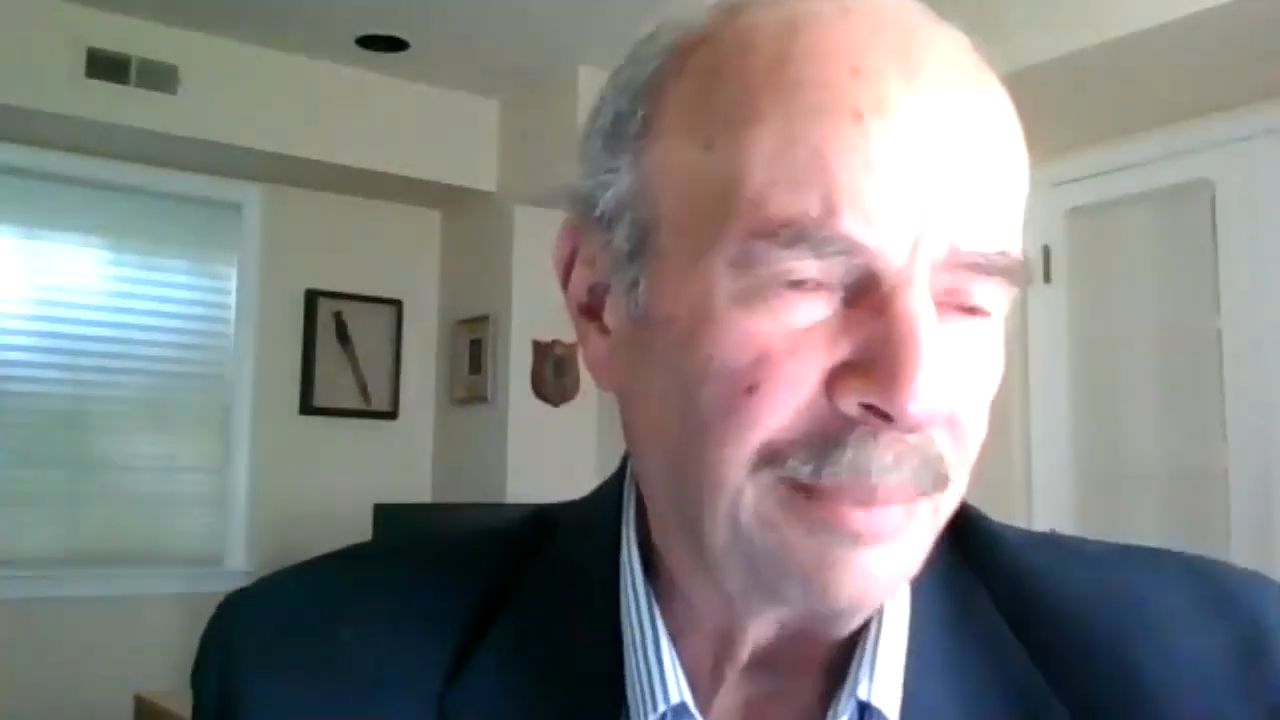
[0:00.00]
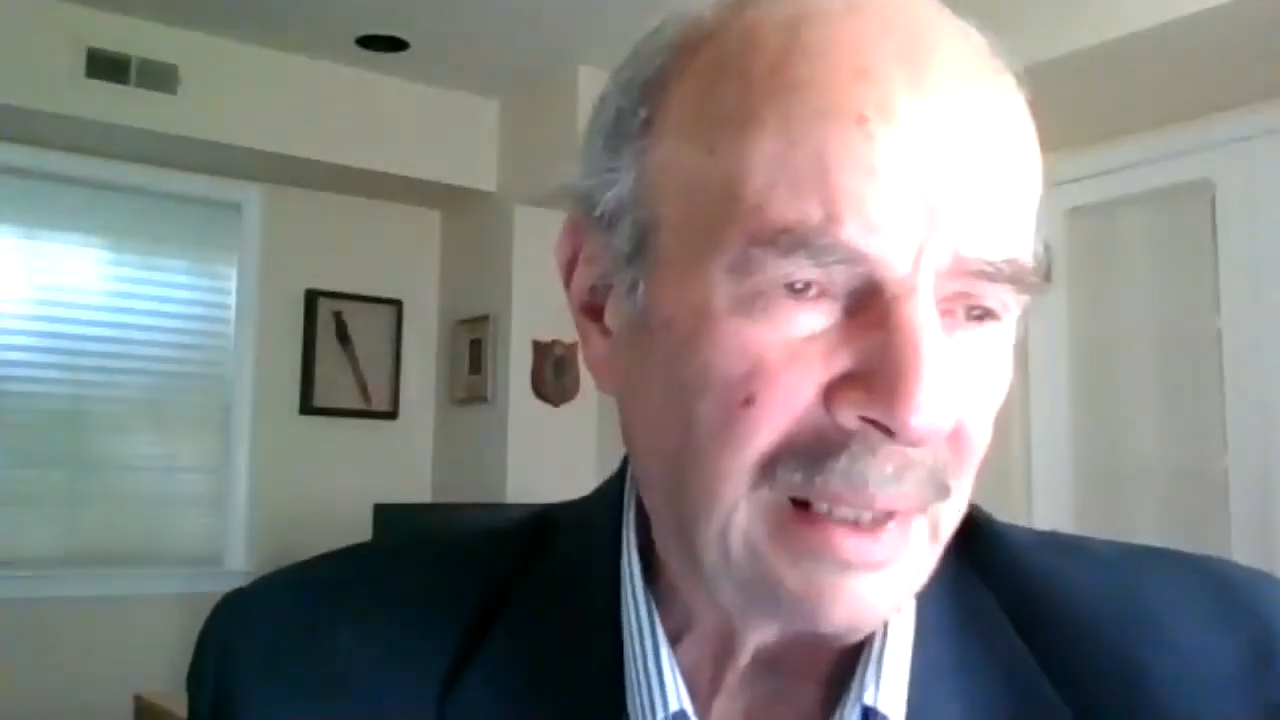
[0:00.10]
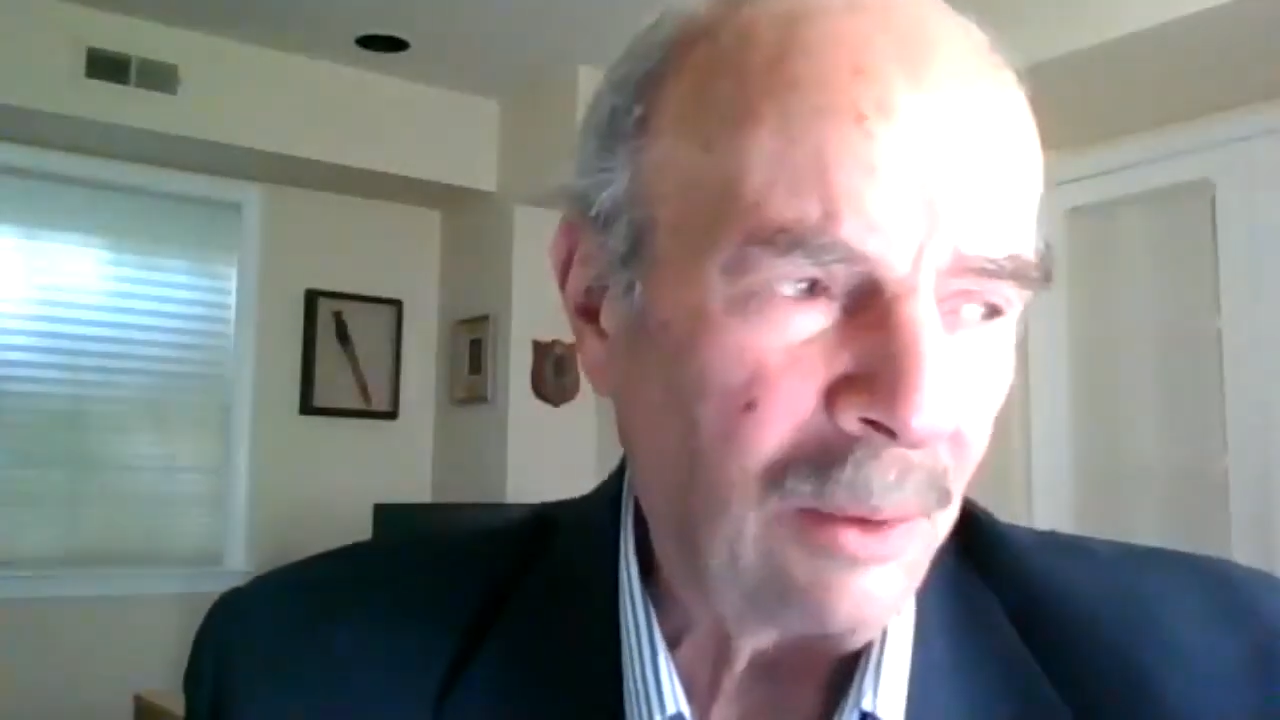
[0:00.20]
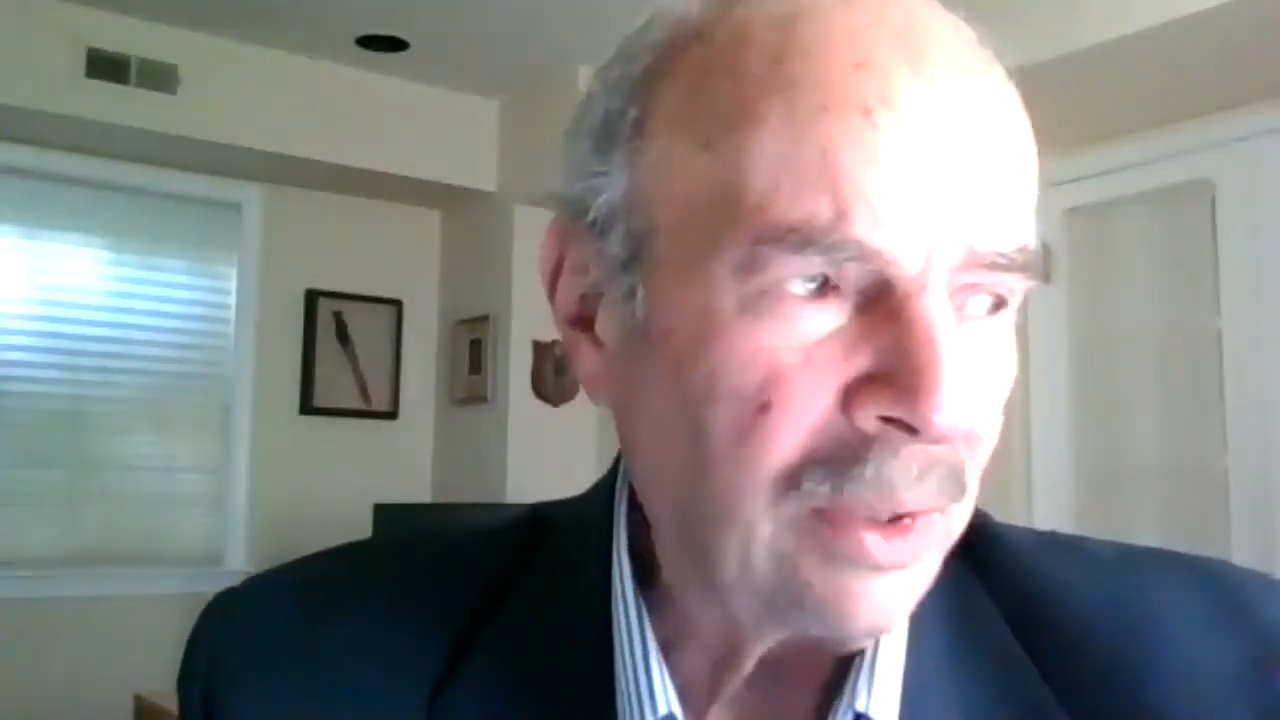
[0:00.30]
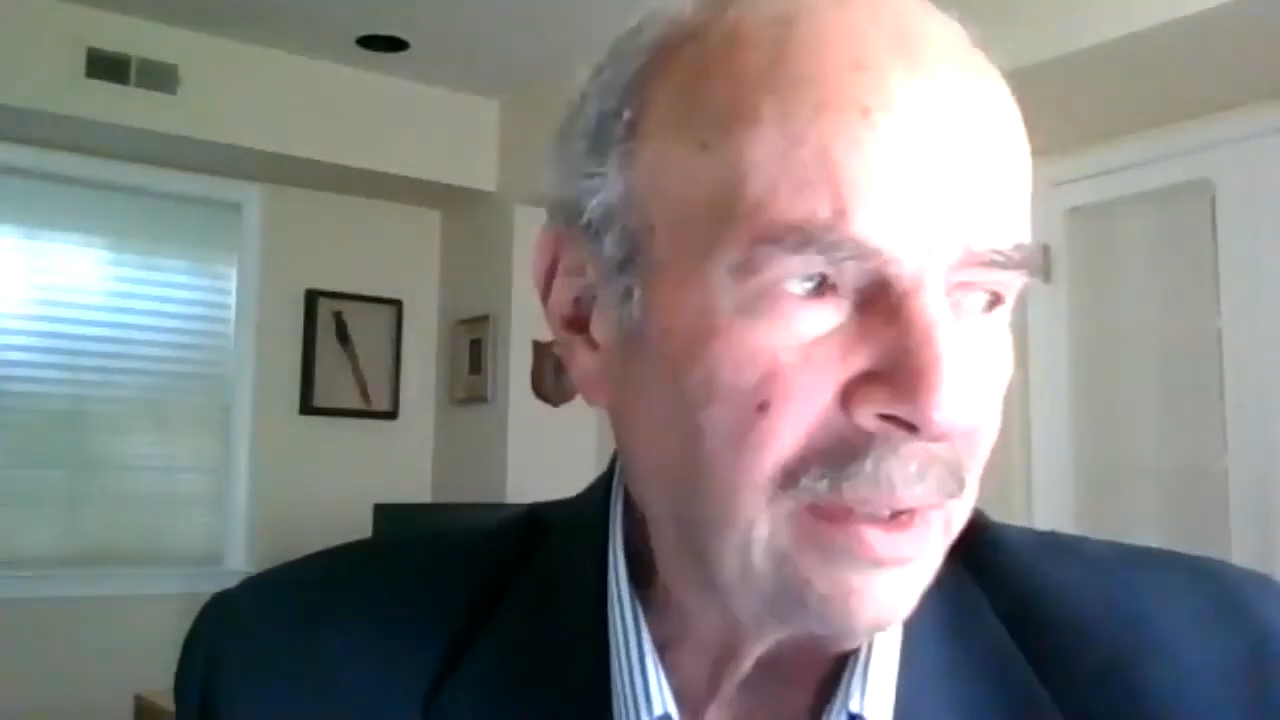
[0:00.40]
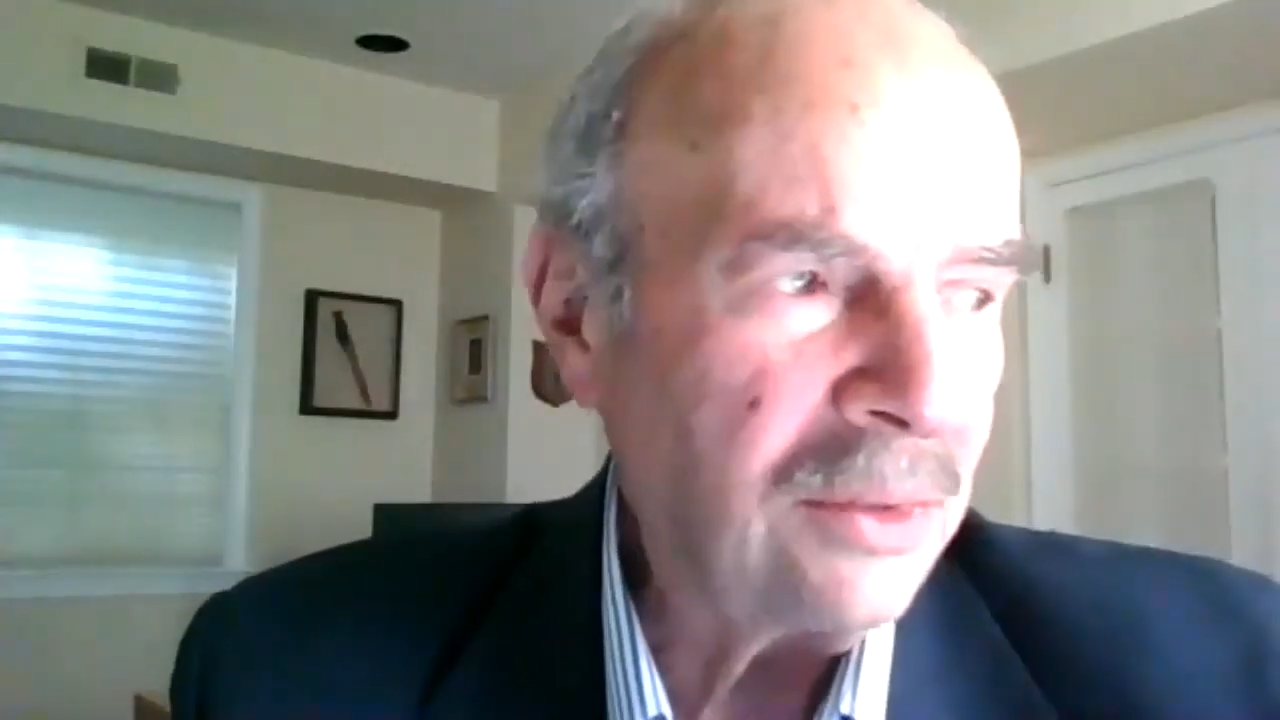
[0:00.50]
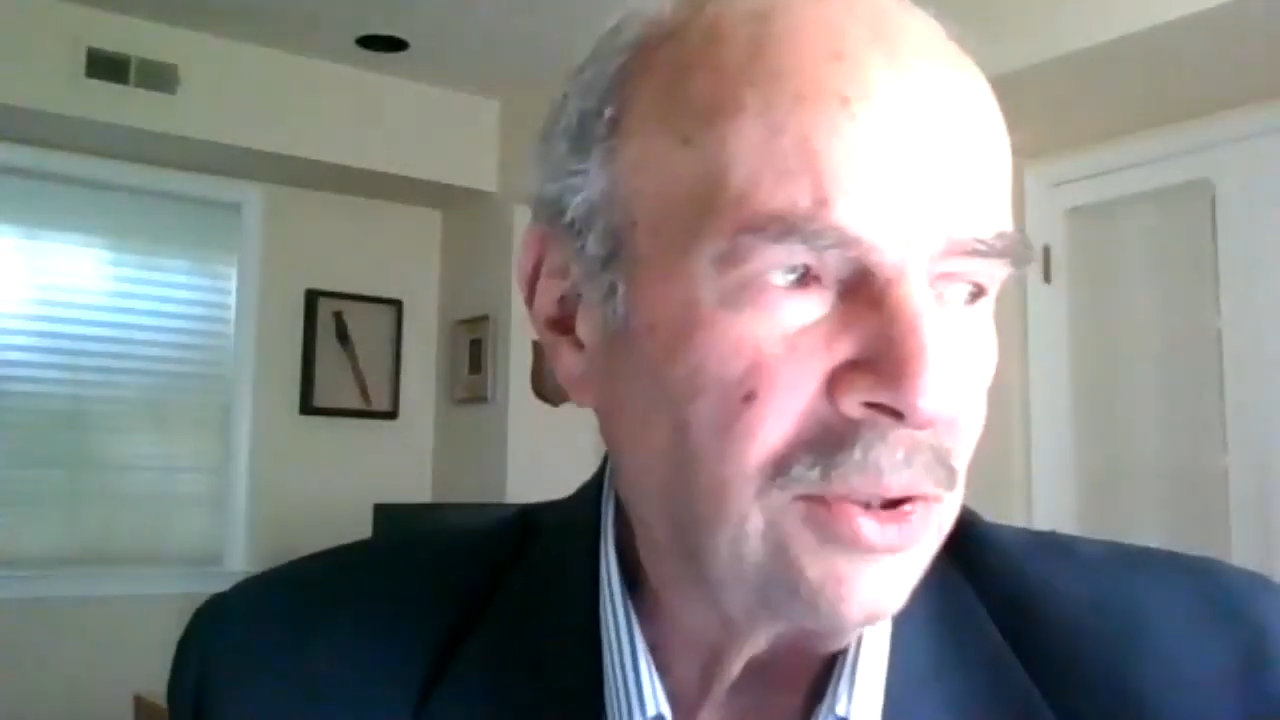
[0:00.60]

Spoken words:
but I wanted